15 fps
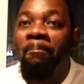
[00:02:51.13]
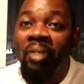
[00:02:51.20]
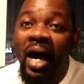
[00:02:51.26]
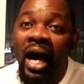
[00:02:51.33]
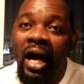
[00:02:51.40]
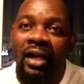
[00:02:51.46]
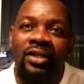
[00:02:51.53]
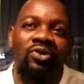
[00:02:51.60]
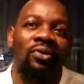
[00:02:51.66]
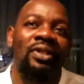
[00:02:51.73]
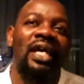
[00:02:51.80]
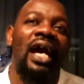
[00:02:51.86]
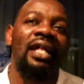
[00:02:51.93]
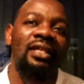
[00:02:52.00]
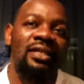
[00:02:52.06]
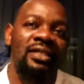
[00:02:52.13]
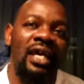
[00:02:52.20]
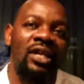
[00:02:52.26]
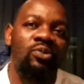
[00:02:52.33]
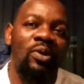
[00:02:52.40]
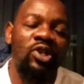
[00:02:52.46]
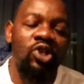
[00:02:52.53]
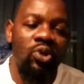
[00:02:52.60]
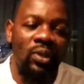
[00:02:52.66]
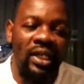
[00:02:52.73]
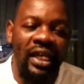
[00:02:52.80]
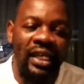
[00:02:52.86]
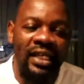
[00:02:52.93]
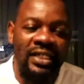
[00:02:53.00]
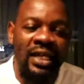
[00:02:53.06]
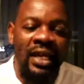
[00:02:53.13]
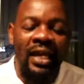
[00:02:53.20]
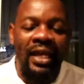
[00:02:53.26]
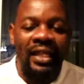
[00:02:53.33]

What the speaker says: But on the other side, when you look at it,